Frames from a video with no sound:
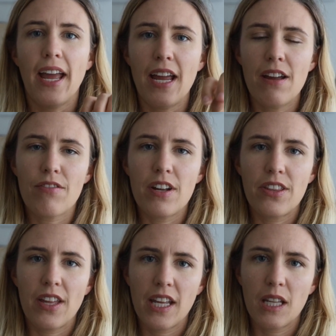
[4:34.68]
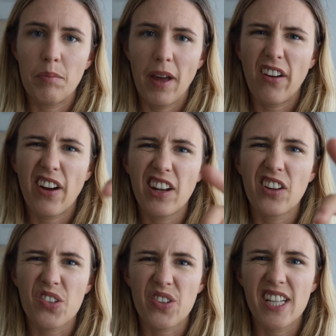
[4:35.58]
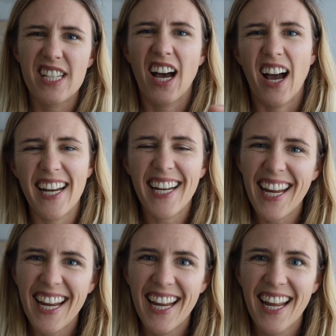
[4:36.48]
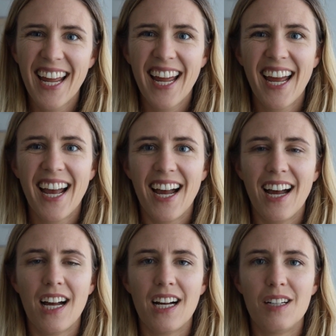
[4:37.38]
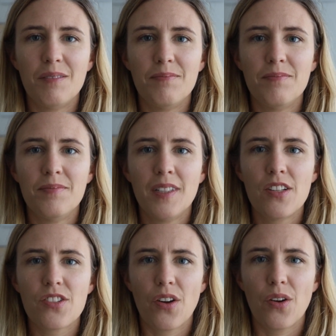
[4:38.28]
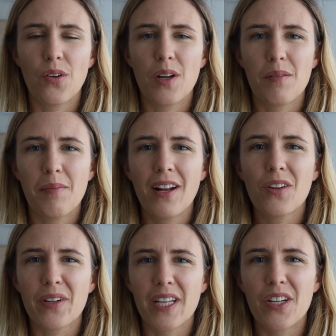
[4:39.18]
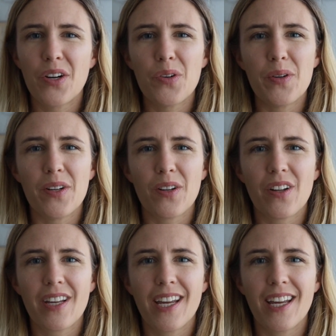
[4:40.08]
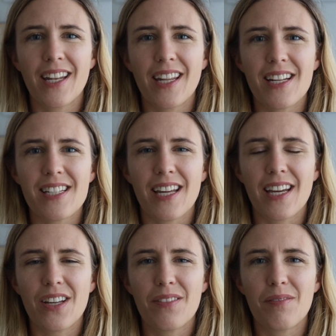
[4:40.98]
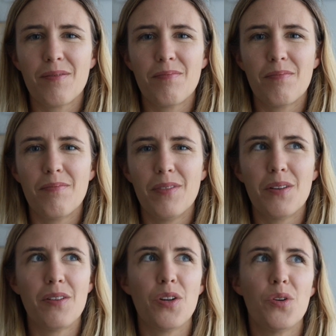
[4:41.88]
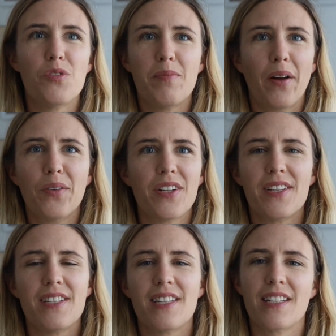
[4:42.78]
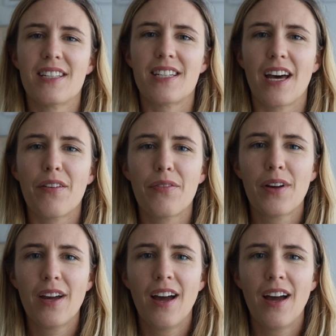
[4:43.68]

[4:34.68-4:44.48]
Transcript: everything in the background looks really tiny. So it might look really cool when you're looking at these like huge mountains and stuff